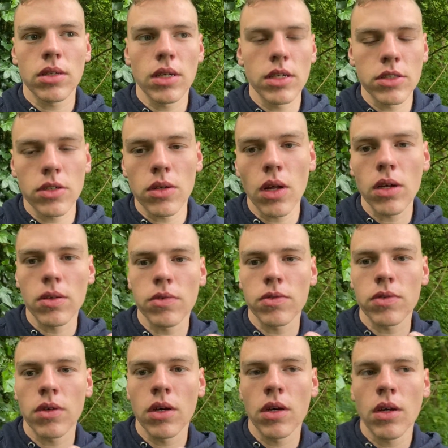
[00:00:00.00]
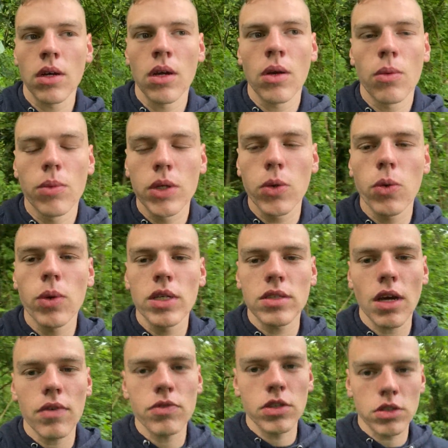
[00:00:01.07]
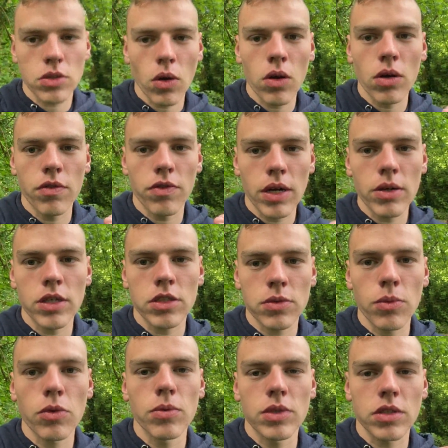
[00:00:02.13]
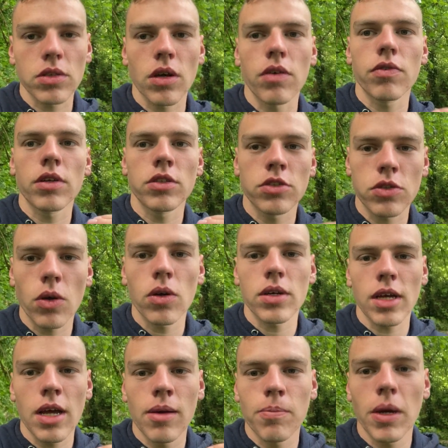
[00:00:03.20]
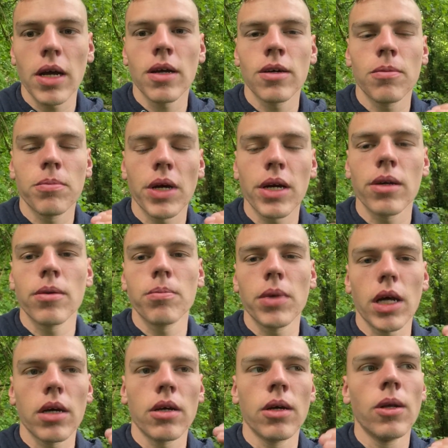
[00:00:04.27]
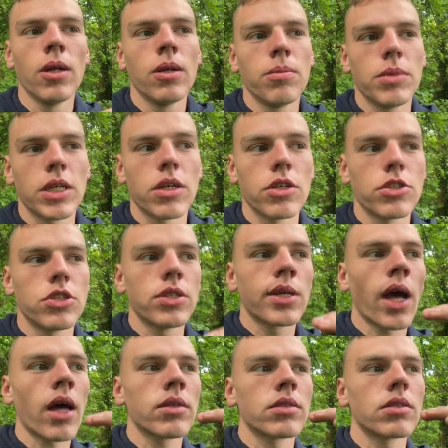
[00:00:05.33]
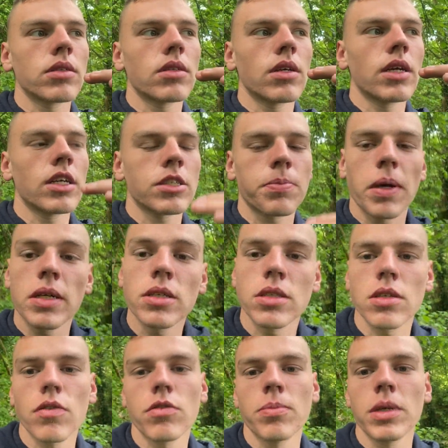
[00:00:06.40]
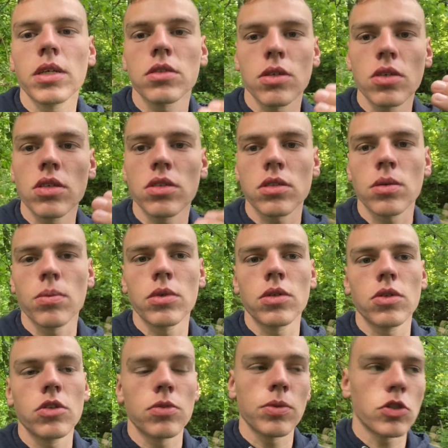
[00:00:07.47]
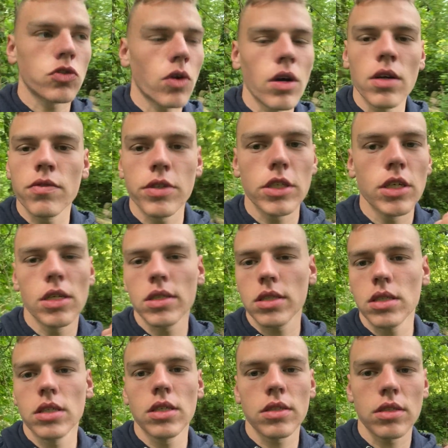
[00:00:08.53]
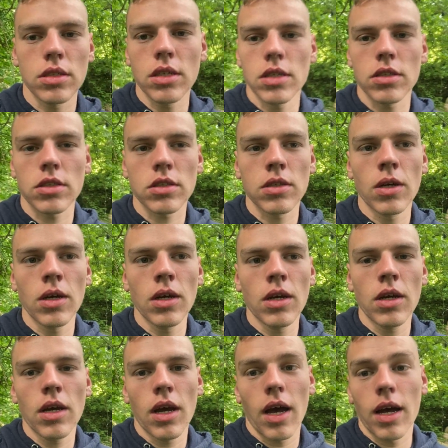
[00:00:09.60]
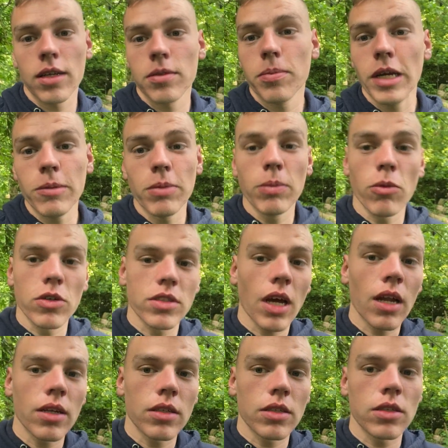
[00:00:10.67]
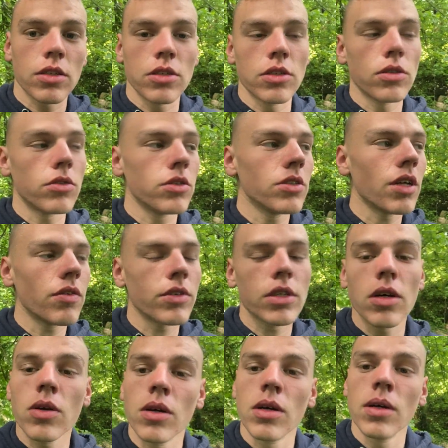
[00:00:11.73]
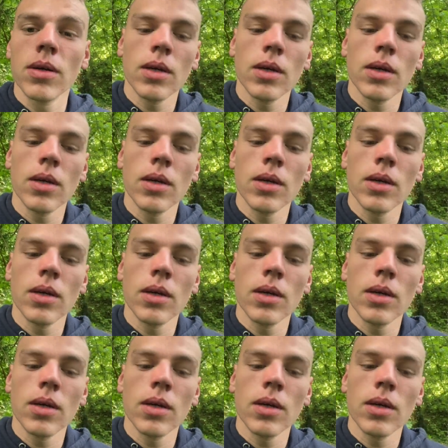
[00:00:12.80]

in your life we always have to start very small with stuff and start getting better and better and better because you can't expect yourself to be as good as someone who's been trying for years and years and years and maybe more talented than you. You never know.